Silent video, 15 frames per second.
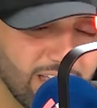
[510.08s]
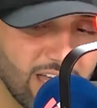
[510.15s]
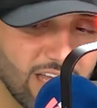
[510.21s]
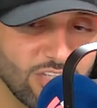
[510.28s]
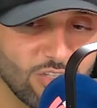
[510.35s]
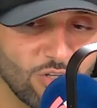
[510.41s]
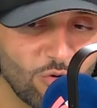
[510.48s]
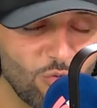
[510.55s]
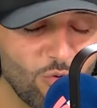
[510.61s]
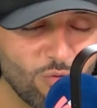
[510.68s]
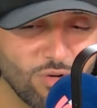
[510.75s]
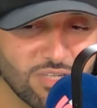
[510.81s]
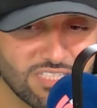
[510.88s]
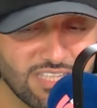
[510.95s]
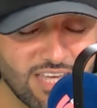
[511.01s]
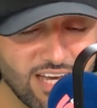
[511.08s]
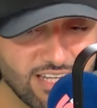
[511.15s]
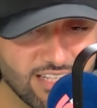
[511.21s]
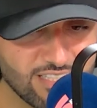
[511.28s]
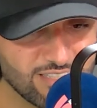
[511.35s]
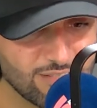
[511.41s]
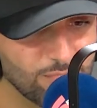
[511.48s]
And you go, well, what's that? And
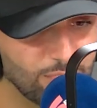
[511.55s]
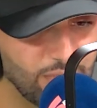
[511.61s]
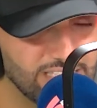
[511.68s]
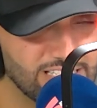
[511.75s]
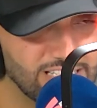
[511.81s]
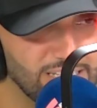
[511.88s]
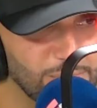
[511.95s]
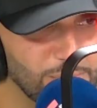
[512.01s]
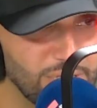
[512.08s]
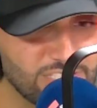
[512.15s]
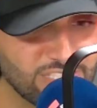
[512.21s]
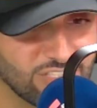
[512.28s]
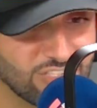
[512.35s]
it's basically a bunch of